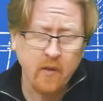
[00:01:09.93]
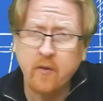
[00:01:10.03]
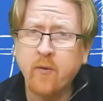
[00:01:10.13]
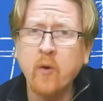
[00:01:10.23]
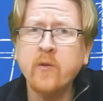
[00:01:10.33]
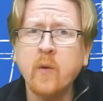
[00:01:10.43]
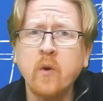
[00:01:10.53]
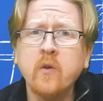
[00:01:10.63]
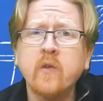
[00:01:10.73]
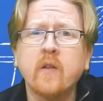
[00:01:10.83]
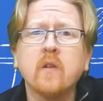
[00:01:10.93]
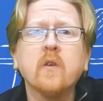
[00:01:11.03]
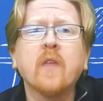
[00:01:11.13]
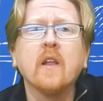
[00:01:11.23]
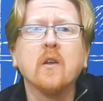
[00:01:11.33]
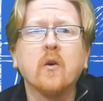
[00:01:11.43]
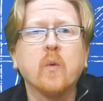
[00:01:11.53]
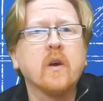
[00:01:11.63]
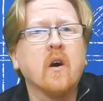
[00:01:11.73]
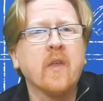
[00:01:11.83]
The force that we're using to lift that load
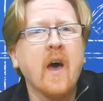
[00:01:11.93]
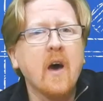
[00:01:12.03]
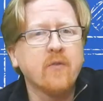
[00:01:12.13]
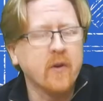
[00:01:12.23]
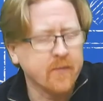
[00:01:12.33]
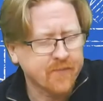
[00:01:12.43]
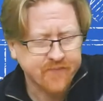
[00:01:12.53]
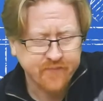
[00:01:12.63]
we call the effort.